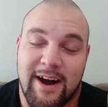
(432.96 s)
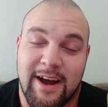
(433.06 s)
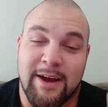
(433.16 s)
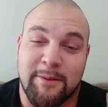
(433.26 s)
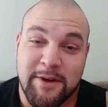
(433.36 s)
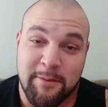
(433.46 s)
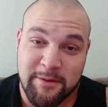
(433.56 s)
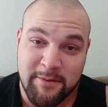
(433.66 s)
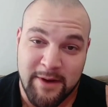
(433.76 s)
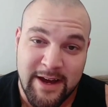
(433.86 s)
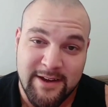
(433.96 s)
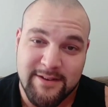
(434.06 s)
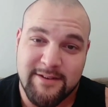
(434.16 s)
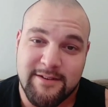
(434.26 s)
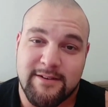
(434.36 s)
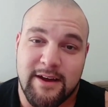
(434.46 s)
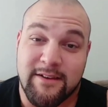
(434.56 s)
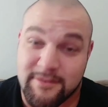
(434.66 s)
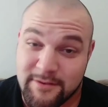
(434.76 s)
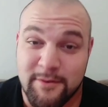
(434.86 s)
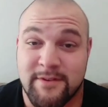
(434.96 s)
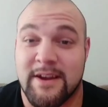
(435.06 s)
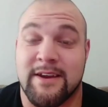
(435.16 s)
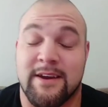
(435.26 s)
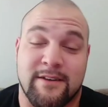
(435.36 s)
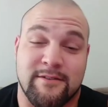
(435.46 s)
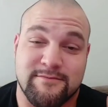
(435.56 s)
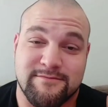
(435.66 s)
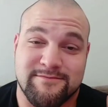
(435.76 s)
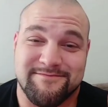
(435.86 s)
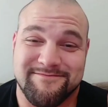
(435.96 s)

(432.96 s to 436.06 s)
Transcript: I am coming back as soon as I can.